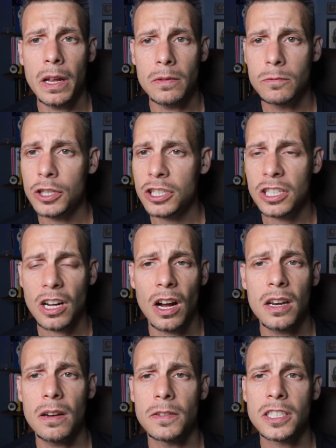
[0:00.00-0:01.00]
Just to
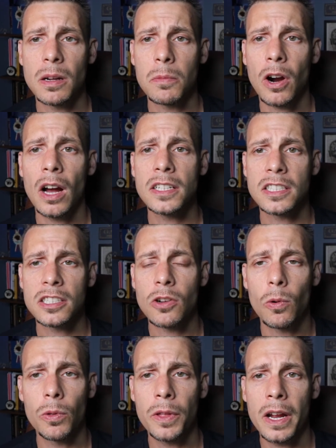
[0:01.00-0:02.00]
kind of summarize this
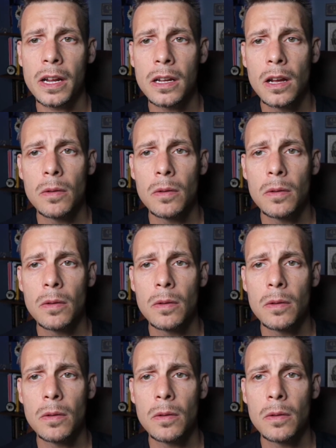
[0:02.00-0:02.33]
whole thing,